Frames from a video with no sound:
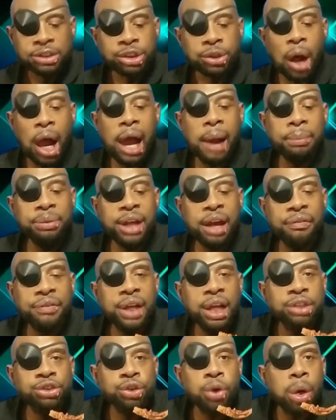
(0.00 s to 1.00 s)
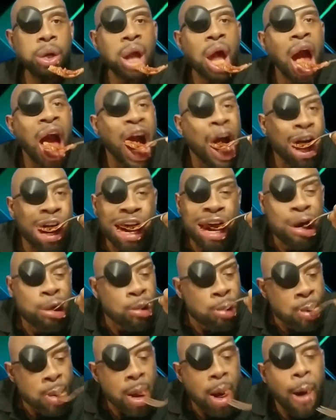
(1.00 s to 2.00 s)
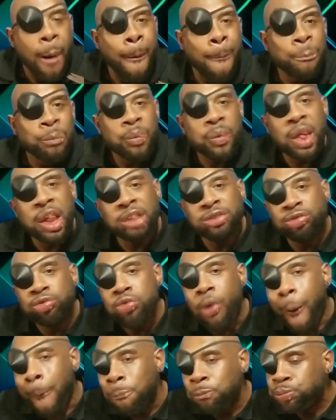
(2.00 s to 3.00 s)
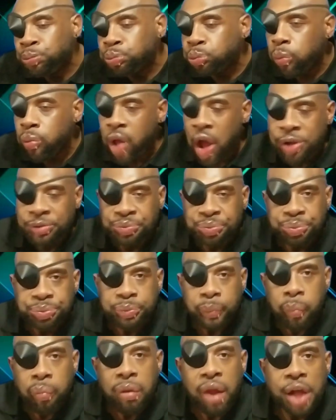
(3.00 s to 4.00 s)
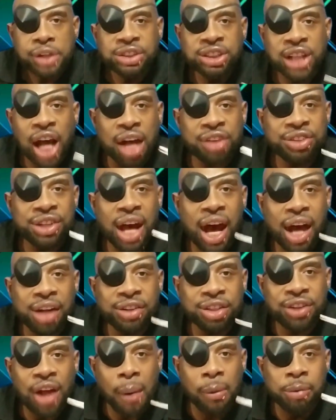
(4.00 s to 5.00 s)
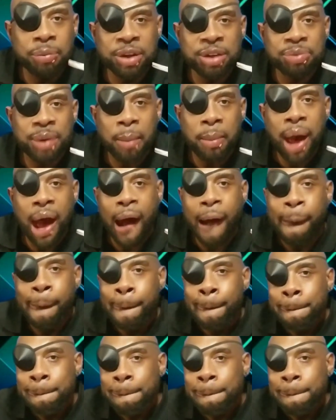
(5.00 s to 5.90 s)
So I am definitely enjoying it. Mmm. Y'all see how I just almost missed my mouth?